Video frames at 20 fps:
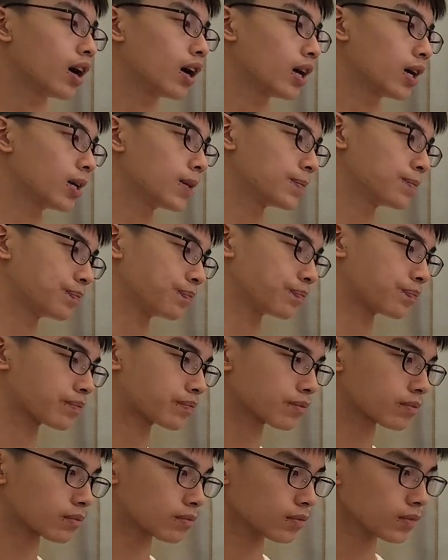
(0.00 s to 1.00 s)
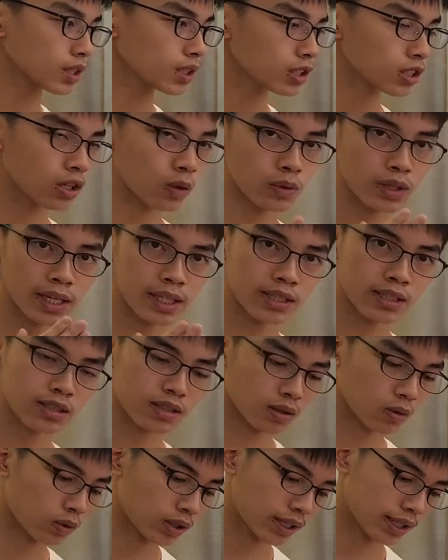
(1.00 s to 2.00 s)
So when
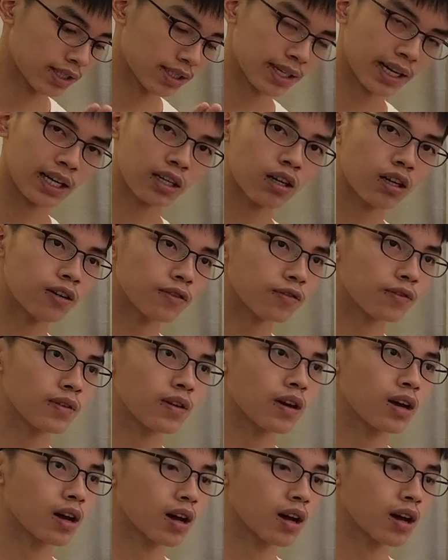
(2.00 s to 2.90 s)
that's cut off,